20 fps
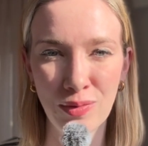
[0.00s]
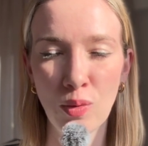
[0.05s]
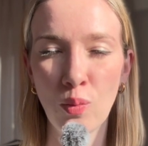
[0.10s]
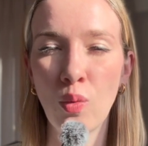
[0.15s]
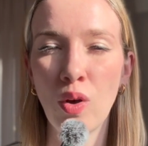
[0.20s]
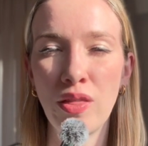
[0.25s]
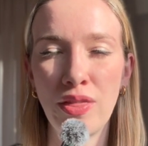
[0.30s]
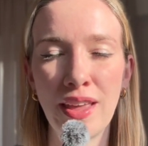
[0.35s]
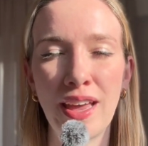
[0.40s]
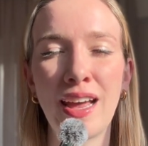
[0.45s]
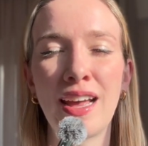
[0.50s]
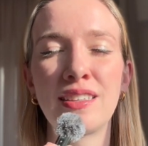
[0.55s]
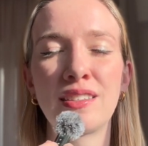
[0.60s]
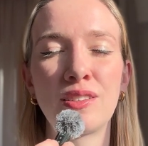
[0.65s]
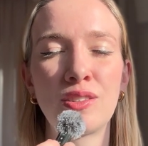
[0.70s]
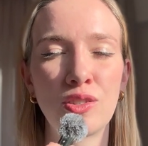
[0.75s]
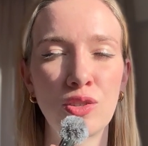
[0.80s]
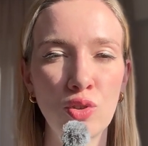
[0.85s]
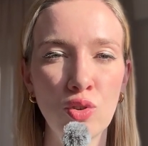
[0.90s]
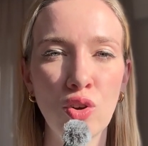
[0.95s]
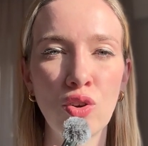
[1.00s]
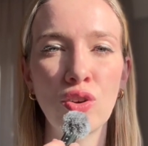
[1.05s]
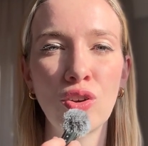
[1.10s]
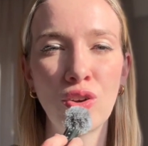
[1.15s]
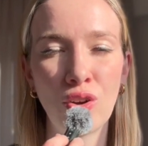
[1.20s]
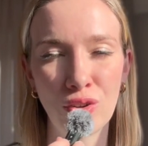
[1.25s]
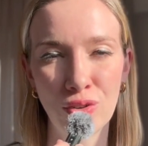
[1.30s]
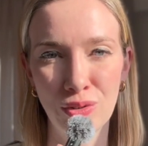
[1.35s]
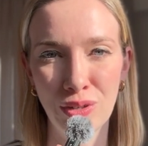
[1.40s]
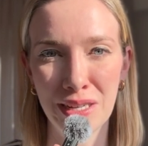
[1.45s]
one that has a strong
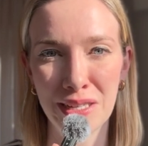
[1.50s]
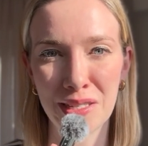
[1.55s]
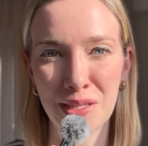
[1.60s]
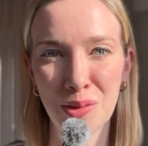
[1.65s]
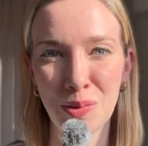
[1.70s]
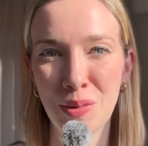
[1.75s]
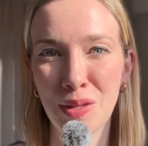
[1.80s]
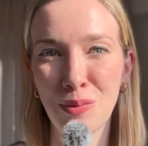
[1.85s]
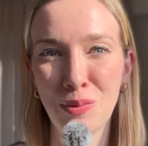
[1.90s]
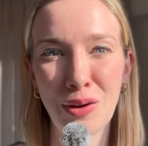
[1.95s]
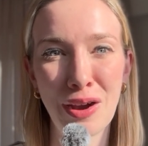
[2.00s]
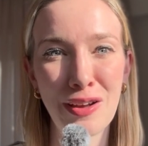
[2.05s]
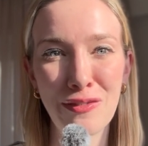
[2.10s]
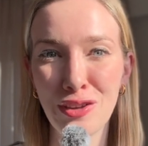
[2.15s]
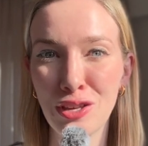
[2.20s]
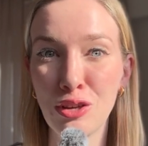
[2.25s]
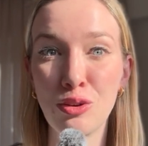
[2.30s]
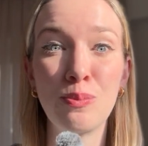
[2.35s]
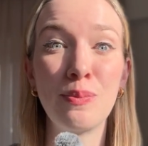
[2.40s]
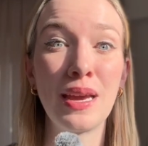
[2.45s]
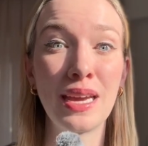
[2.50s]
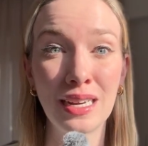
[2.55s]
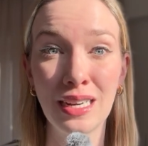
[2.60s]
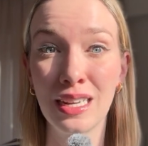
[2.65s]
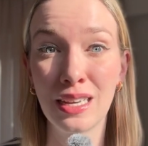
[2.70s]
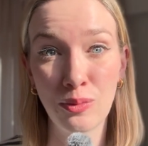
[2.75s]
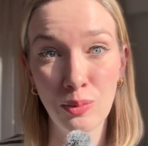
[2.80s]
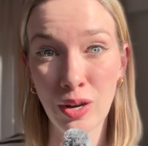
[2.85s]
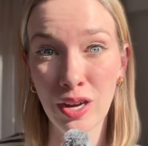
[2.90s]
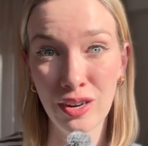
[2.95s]
contrast with wherever you
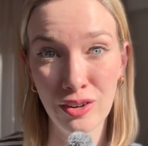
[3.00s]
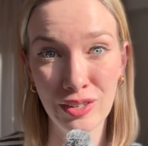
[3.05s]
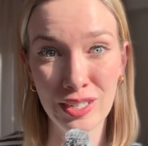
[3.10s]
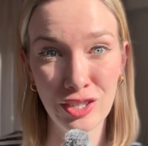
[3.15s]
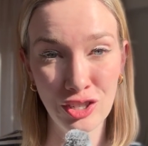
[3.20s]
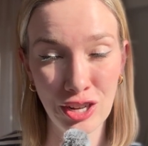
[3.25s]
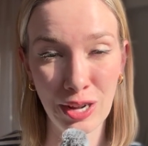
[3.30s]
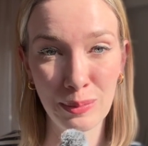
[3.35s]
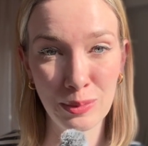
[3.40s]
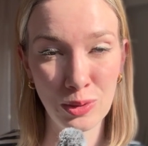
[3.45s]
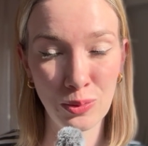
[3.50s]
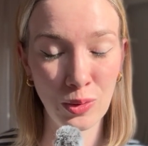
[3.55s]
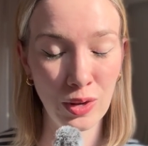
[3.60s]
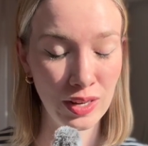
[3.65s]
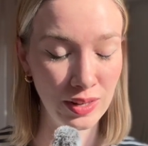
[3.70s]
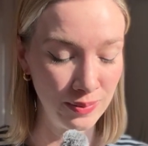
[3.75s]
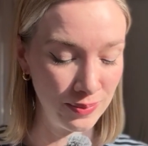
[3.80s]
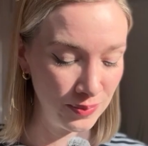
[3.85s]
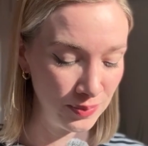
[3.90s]
mainly were in chapter 1.